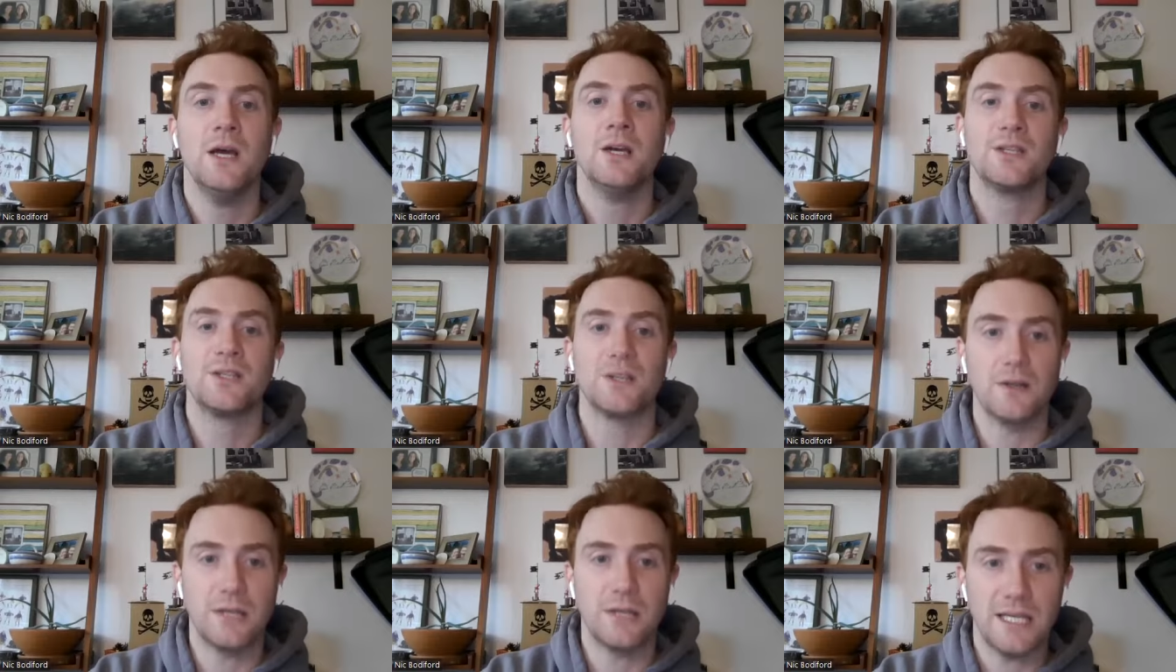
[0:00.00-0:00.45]

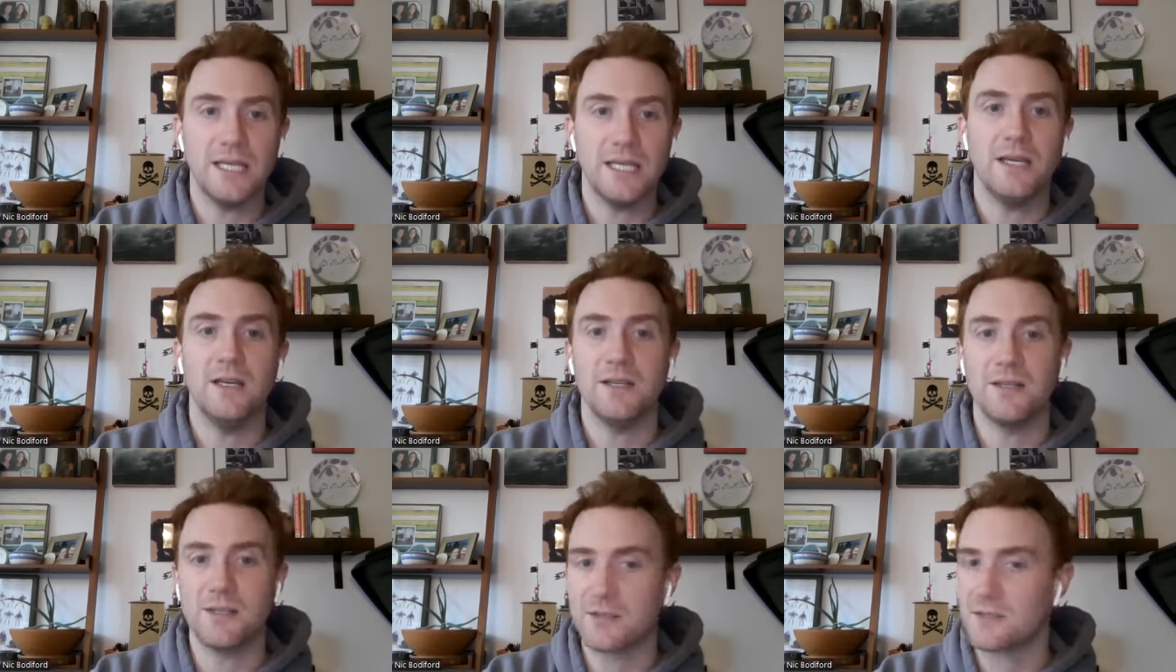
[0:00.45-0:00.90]
So he
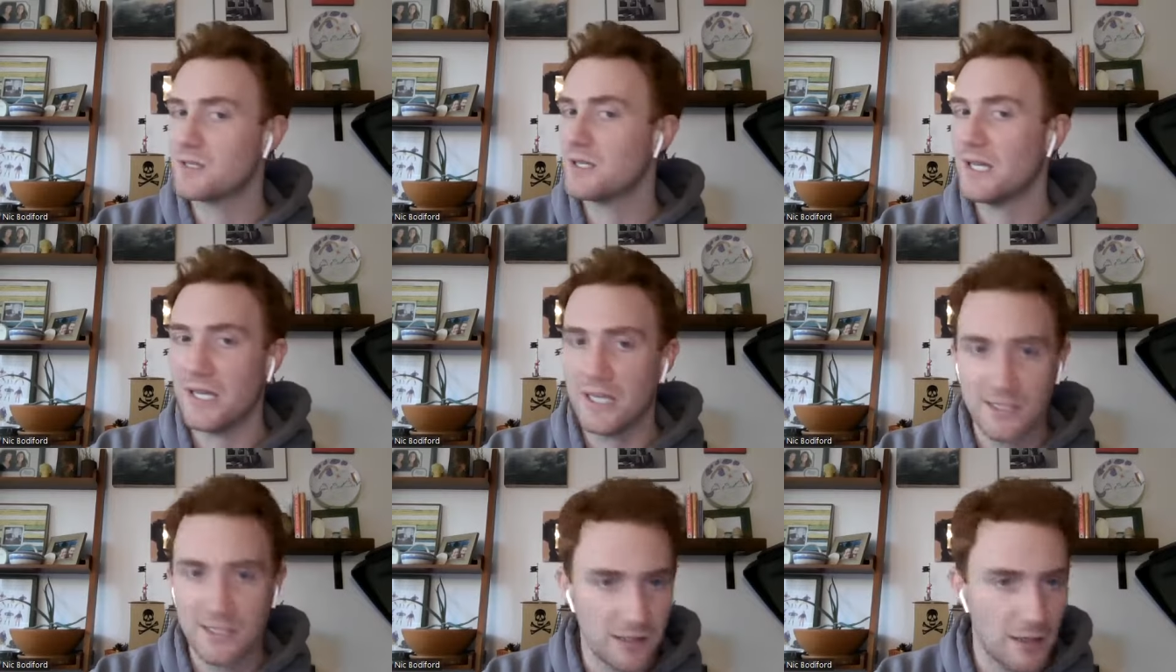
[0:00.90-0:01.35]
is
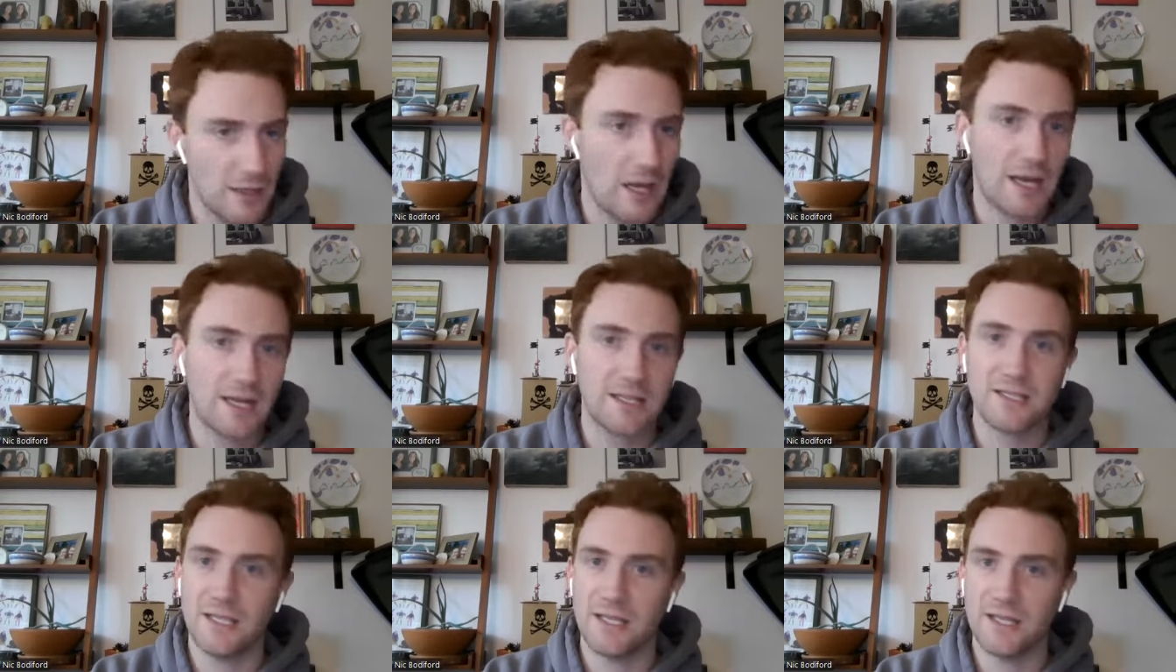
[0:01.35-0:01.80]
he's
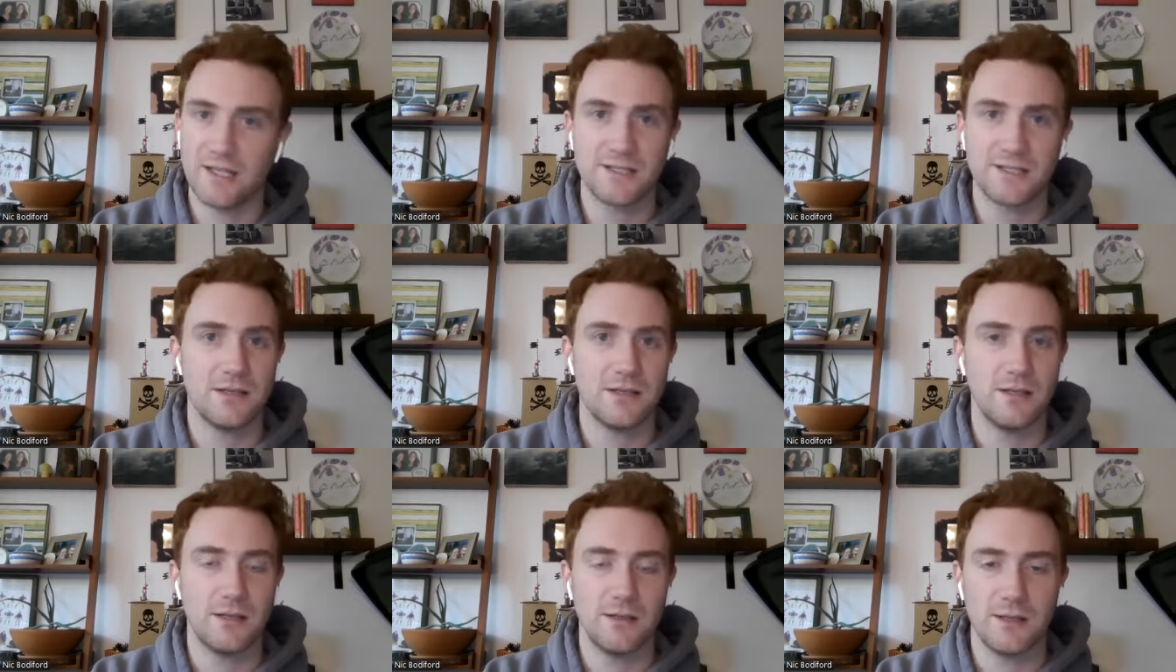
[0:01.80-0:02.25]
locked in as
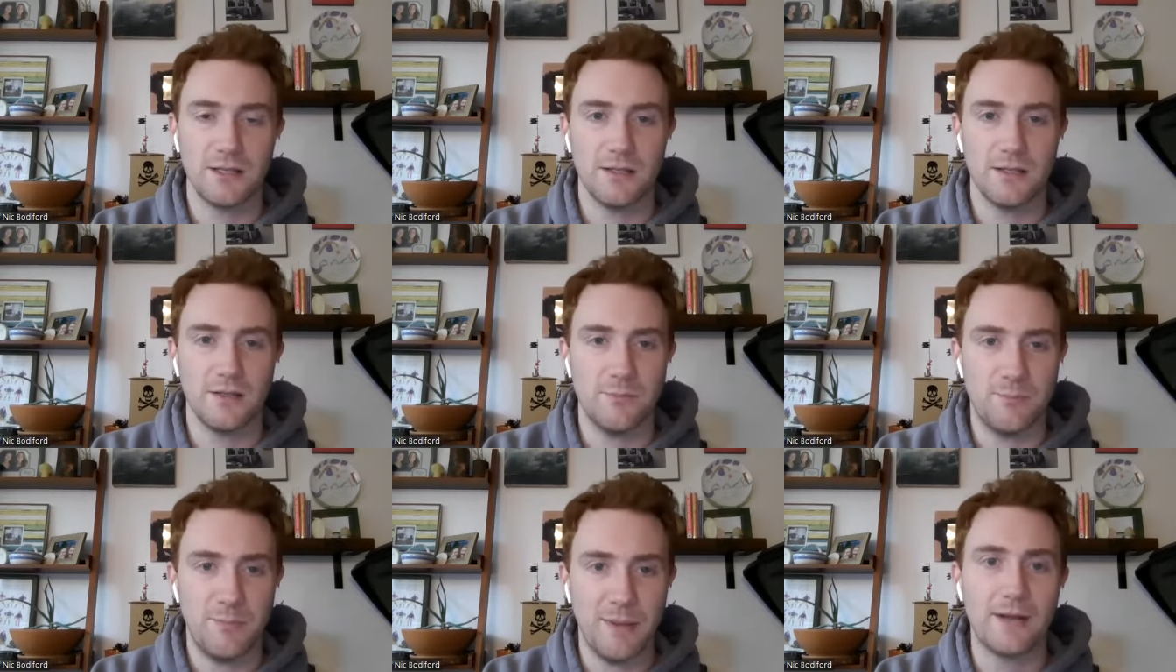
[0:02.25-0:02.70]
the
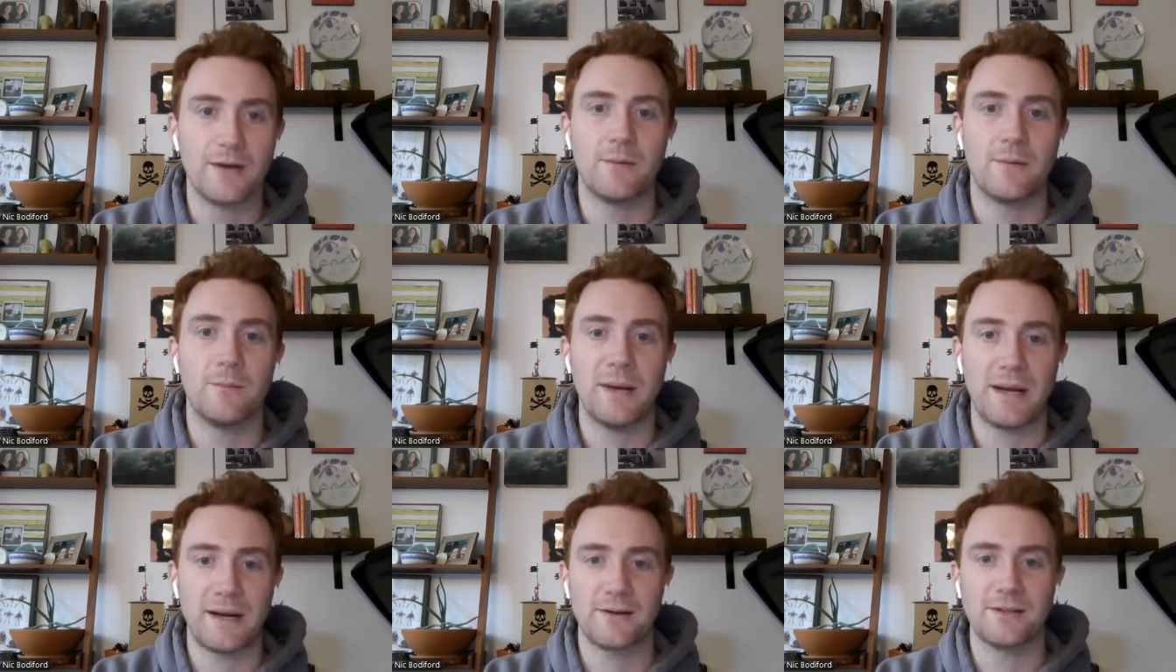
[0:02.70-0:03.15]
the
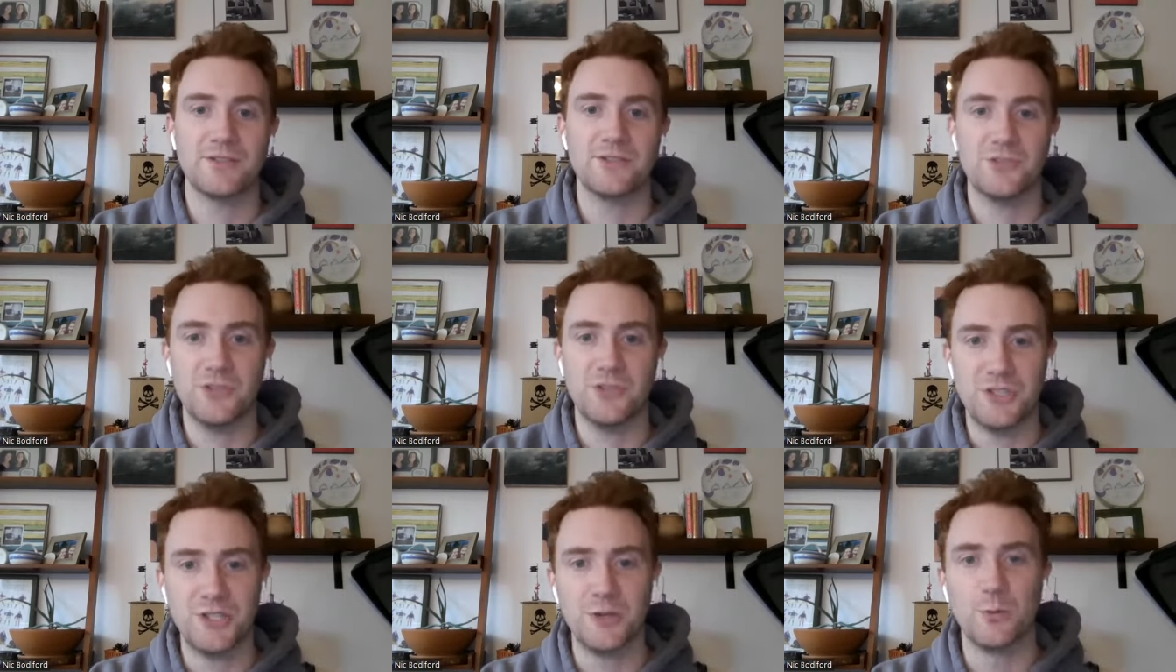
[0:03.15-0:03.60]
Bears
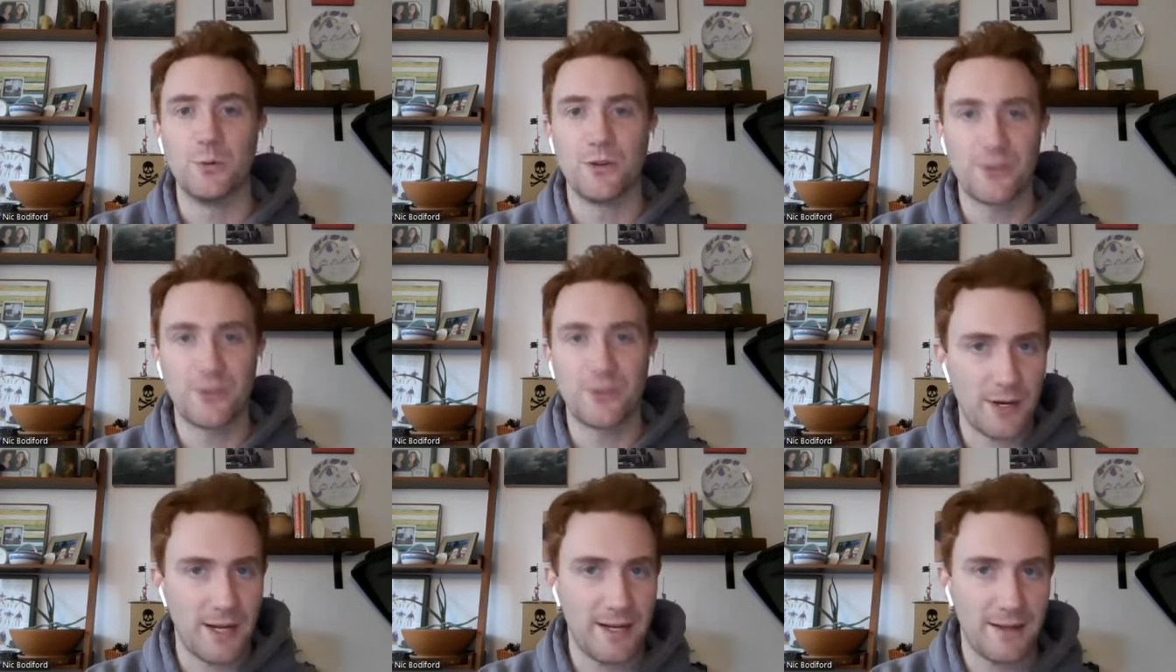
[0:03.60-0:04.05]
dual
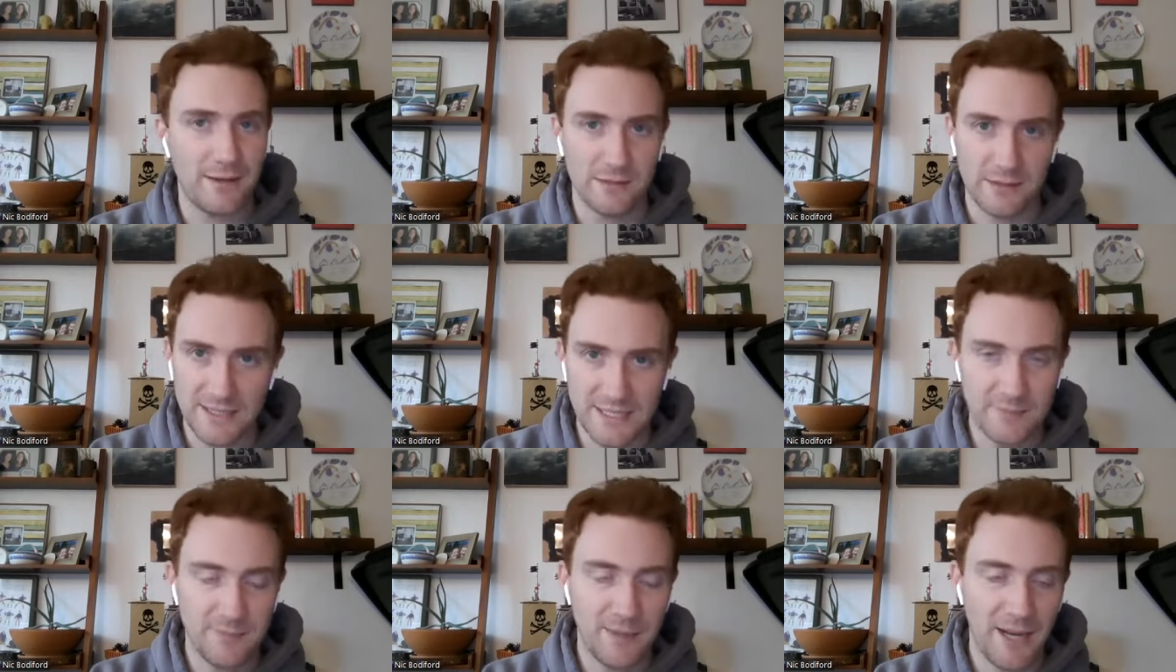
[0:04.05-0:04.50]
threat
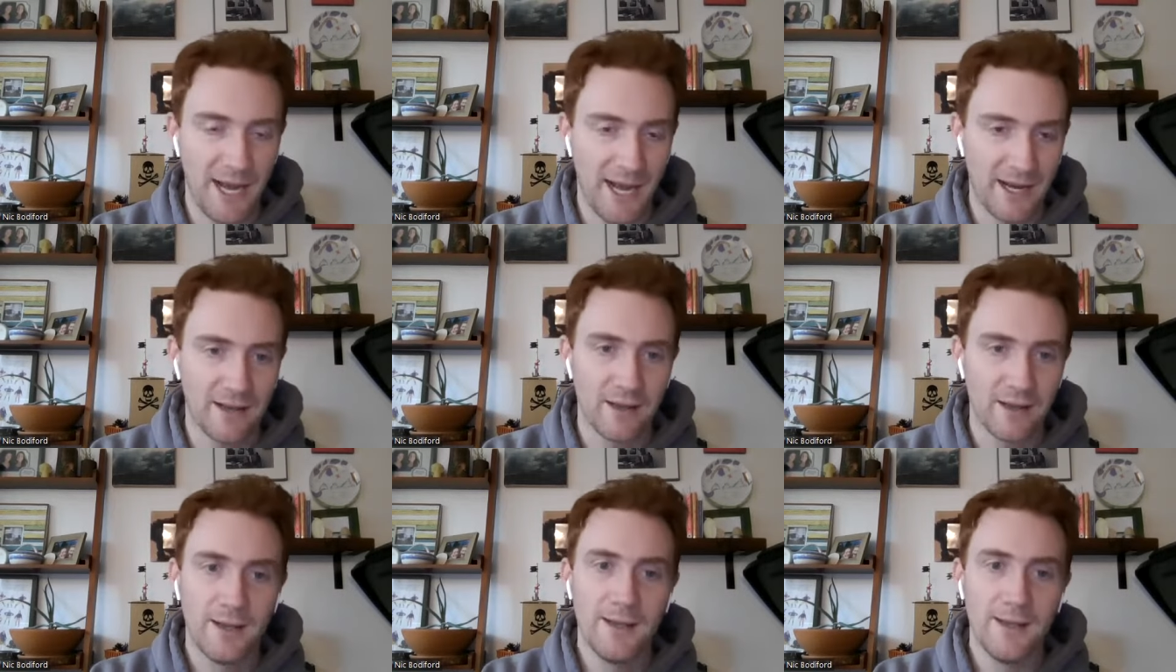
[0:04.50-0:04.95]
lead
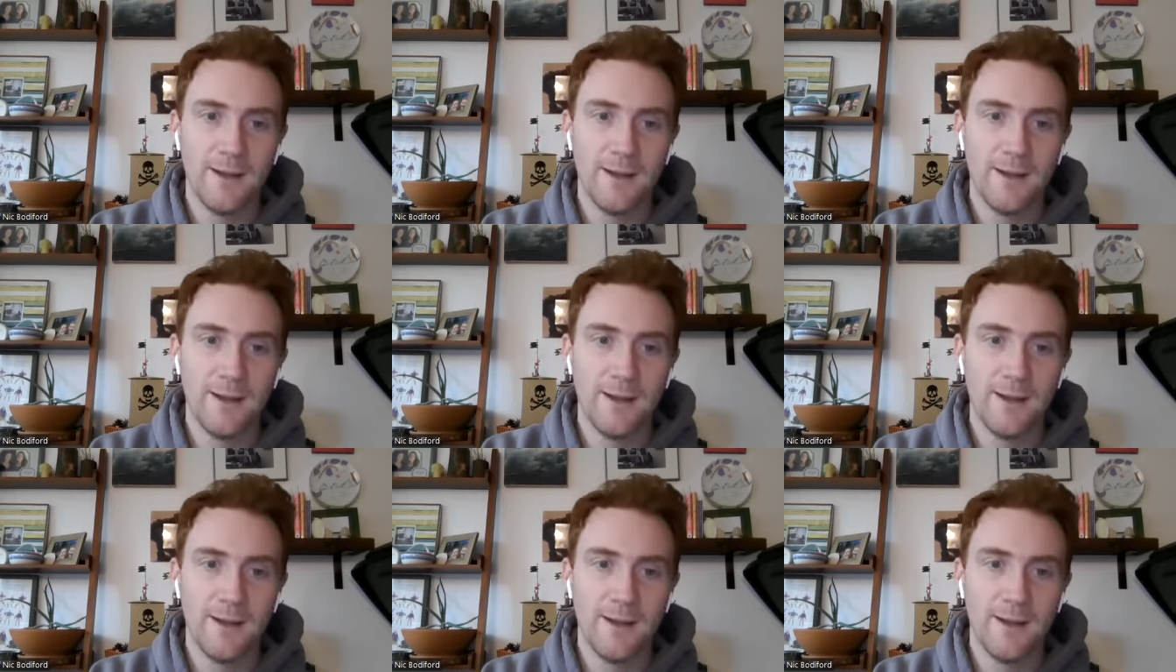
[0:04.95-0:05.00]
back.